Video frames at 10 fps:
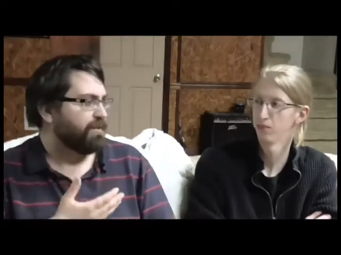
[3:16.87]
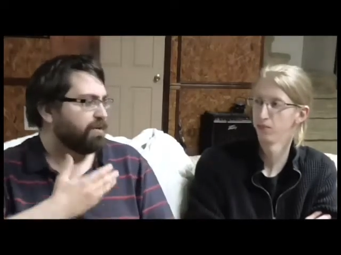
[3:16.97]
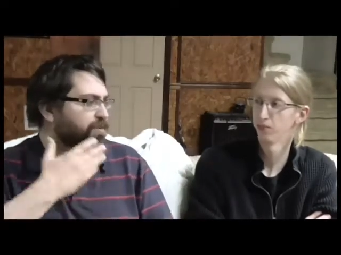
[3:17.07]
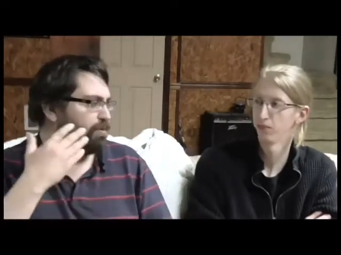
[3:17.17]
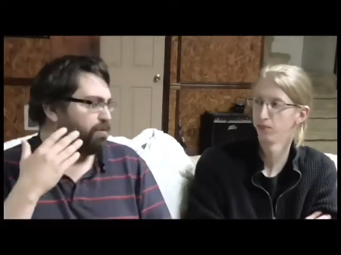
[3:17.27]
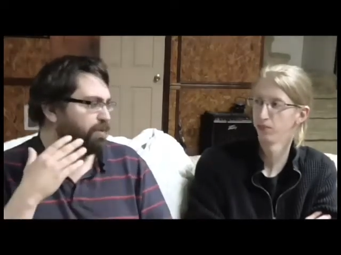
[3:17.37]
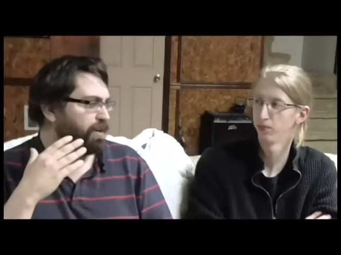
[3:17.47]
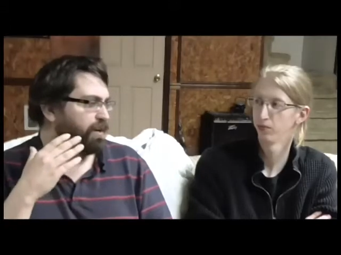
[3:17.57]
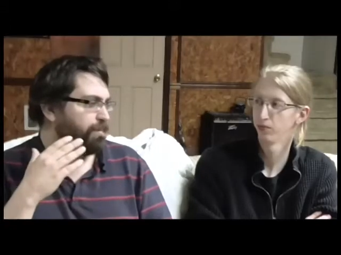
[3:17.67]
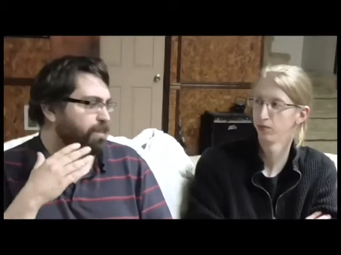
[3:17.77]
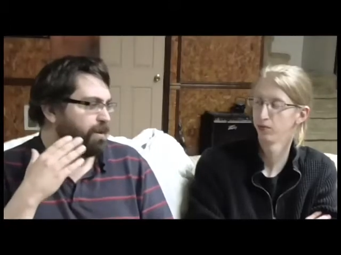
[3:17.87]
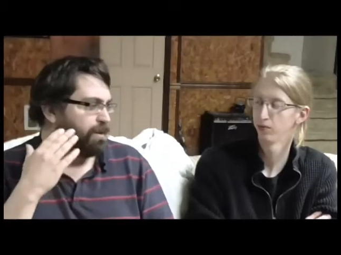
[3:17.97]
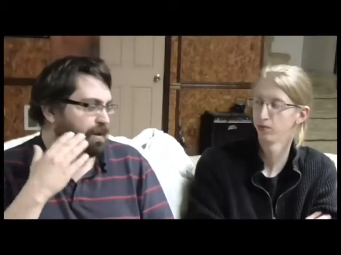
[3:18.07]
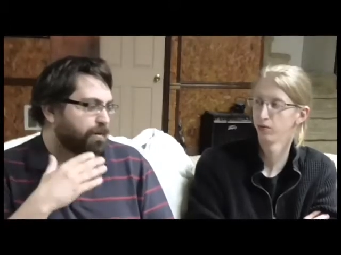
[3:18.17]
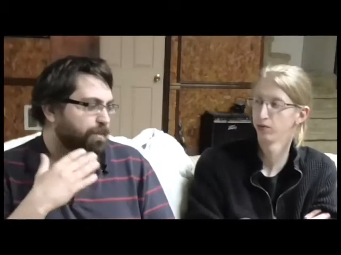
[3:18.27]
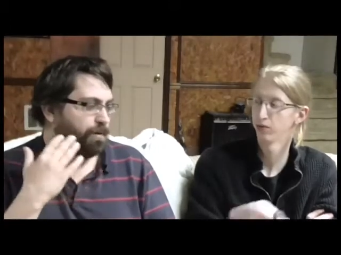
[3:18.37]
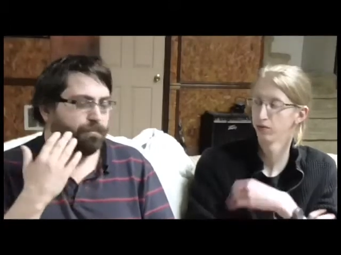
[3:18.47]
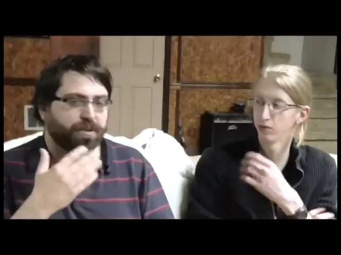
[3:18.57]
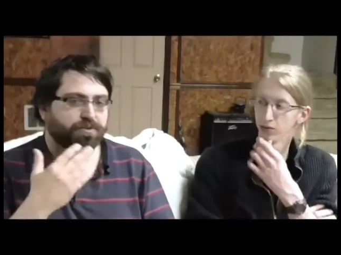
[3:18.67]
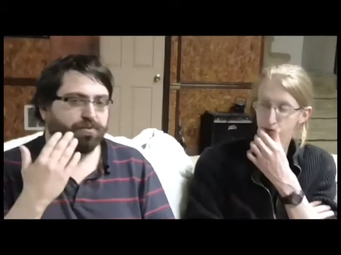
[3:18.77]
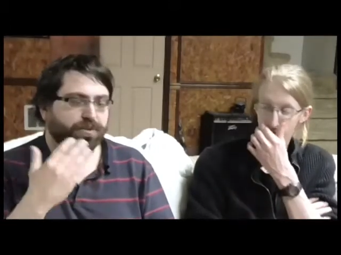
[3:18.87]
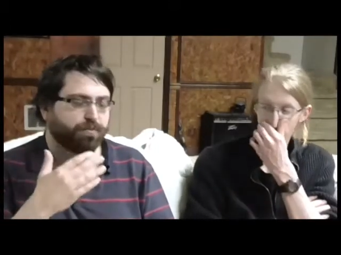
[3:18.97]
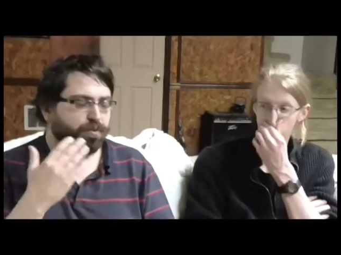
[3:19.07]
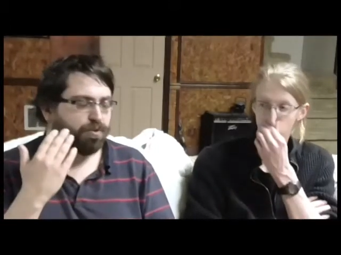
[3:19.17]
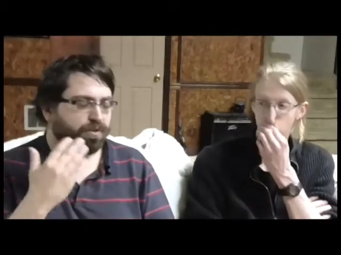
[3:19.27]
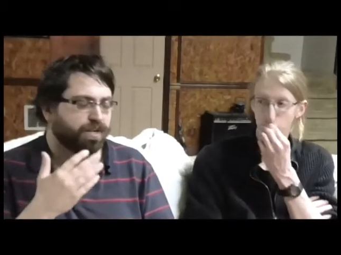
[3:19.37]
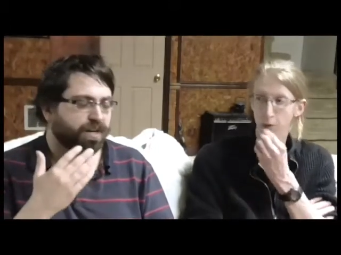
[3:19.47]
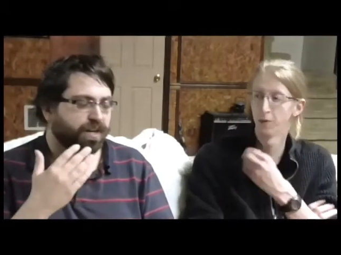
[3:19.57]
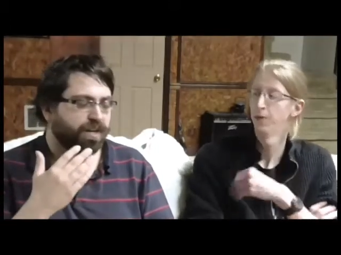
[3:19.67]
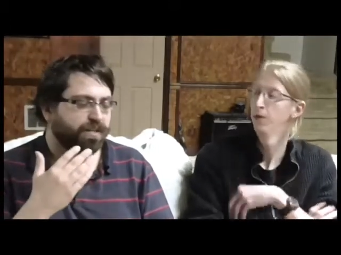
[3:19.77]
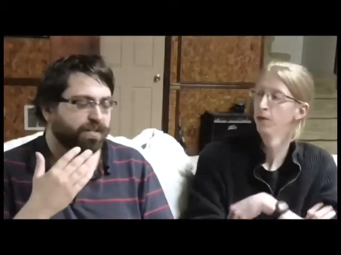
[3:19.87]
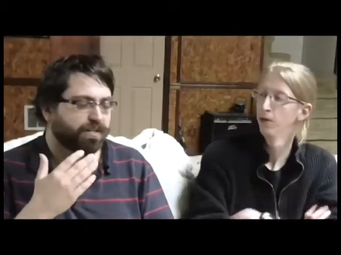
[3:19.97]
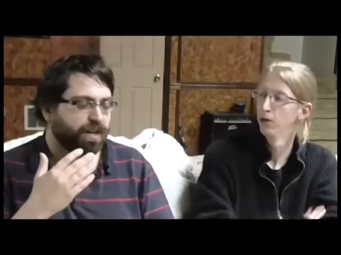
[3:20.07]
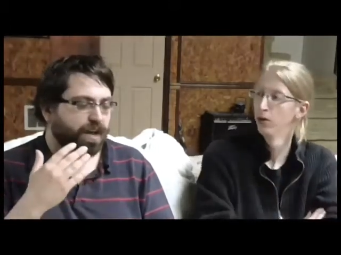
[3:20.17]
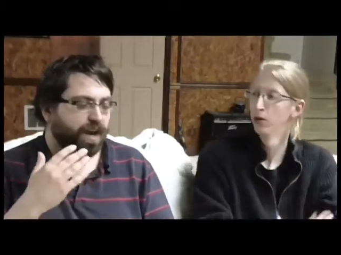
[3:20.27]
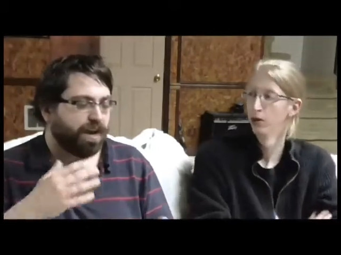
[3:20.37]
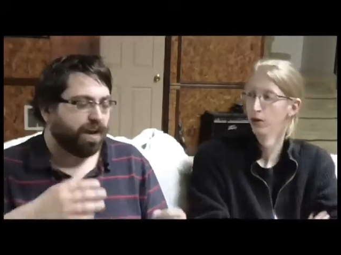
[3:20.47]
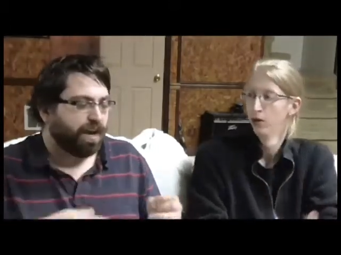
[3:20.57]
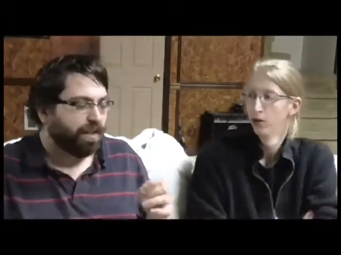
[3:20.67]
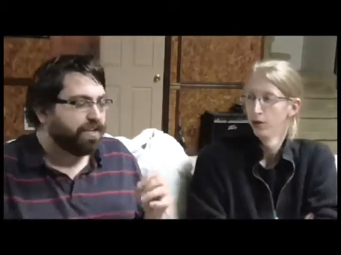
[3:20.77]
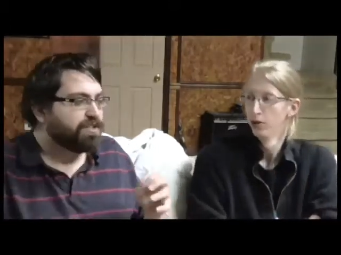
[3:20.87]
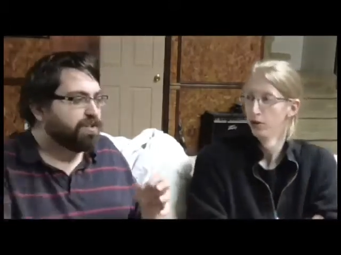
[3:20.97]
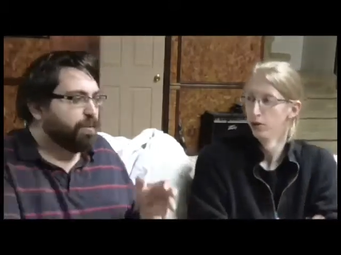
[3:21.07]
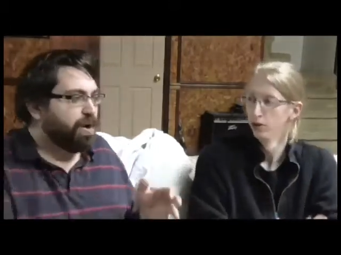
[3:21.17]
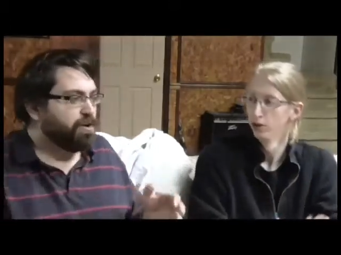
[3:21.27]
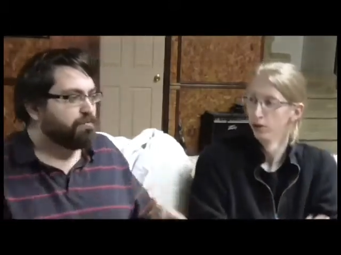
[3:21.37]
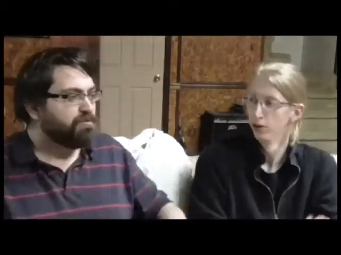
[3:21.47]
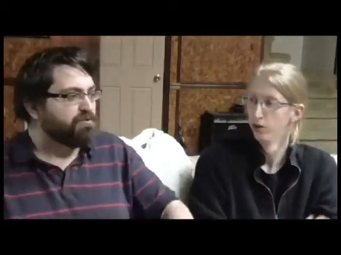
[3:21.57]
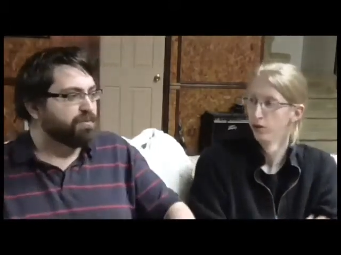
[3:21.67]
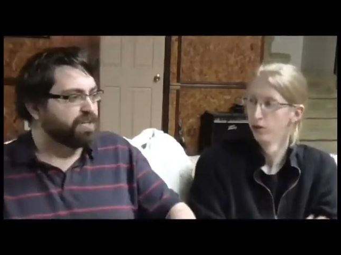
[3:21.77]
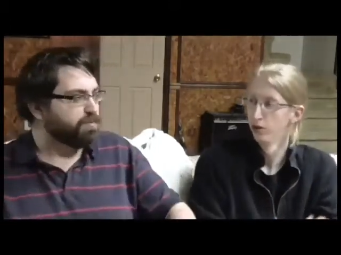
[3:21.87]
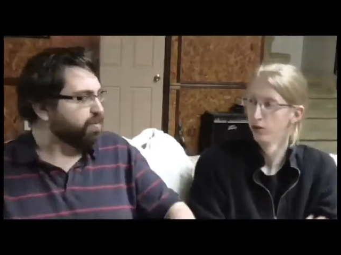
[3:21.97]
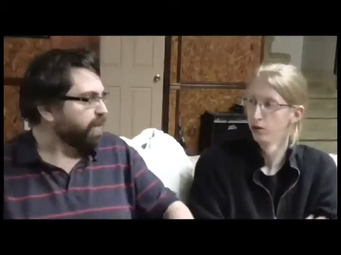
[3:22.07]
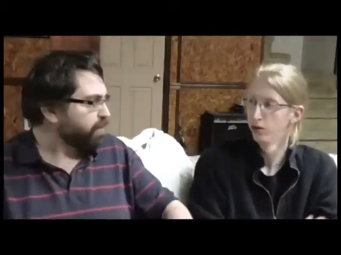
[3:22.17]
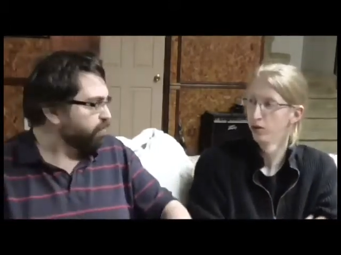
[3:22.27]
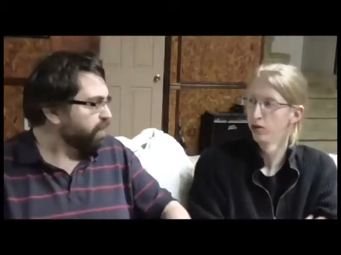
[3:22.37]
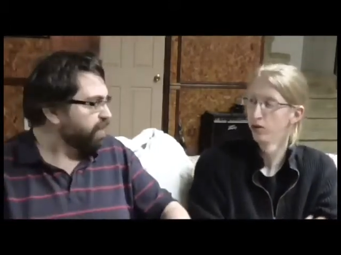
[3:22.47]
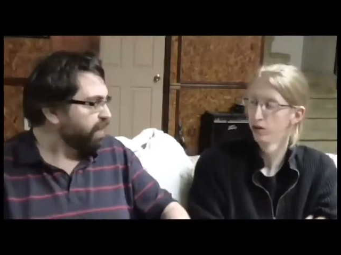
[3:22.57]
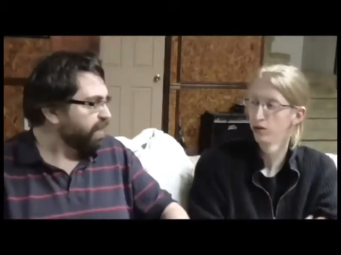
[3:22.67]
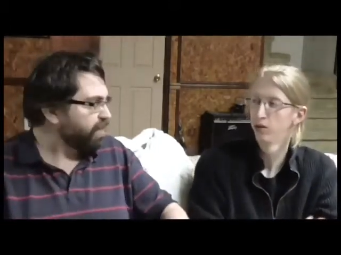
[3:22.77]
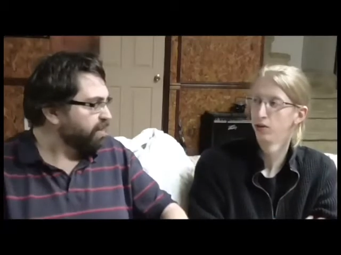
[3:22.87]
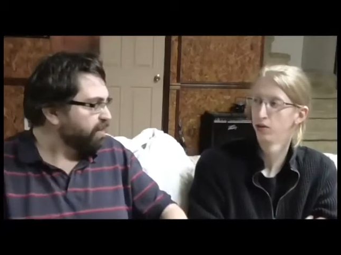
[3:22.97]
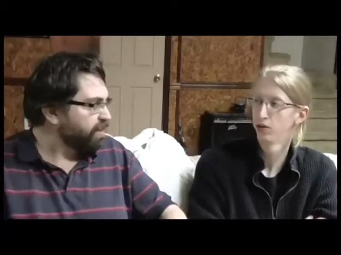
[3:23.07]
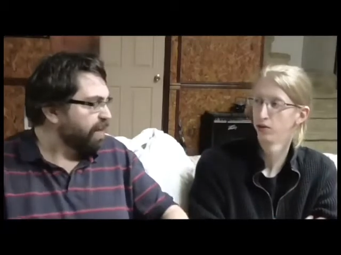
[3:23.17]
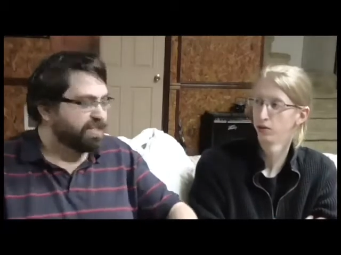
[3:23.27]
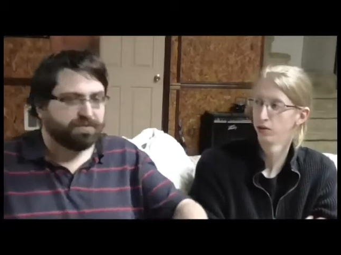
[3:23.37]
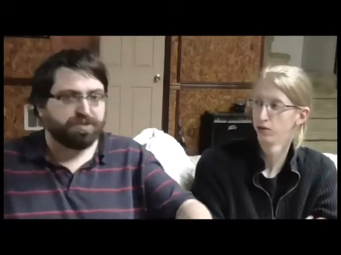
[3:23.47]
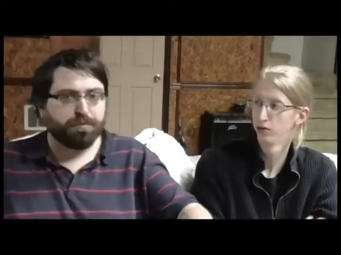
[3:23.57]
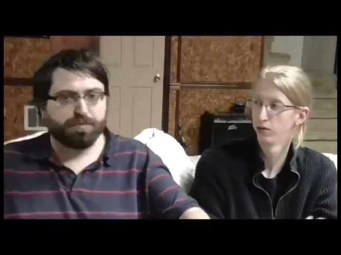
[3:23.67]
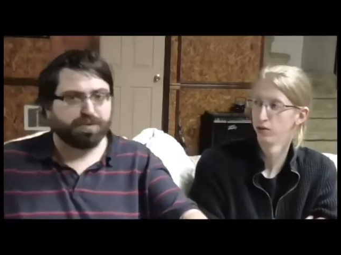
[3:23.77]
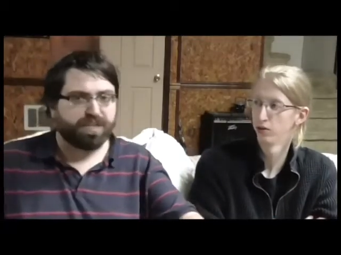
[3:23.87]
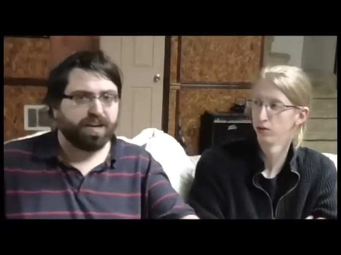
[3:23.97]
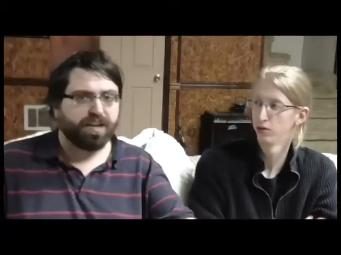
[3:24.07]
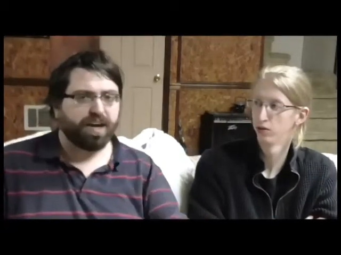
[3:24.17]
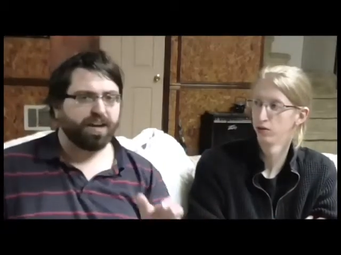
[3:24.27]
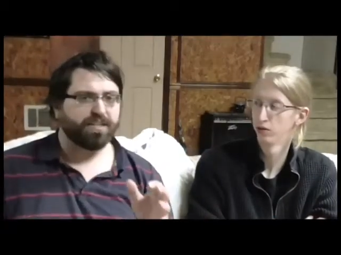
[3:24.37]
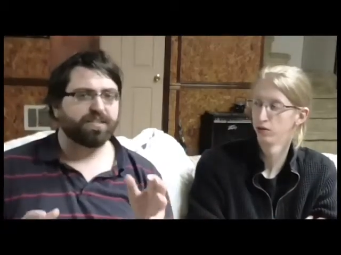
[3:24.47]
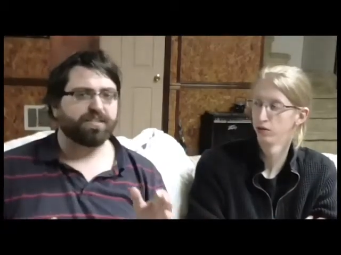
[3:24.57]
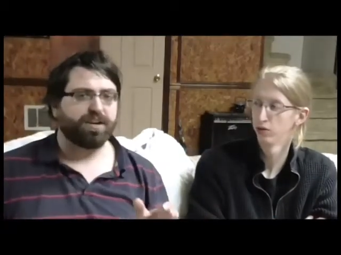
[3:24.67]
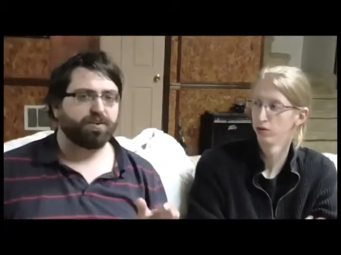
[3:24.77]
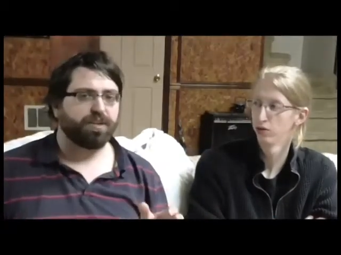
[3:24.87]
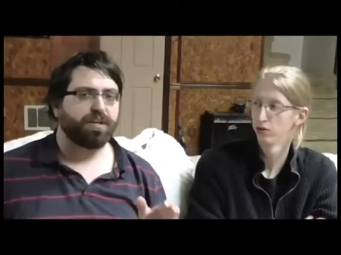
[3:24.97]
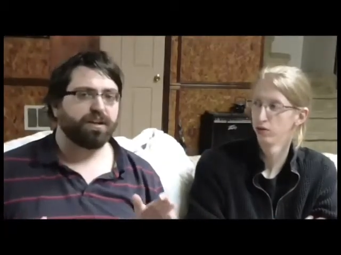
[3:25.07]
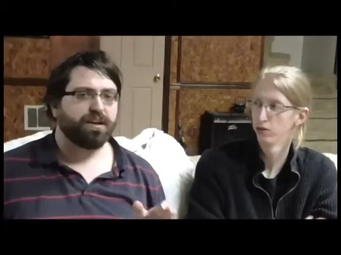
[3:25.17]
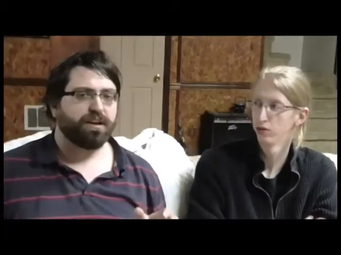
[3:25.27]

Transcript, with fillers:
Speaker 1: of how cold uh, about Major Kusanagi is, and I liked the way her movements were like really like as if she was pretending, not necessarily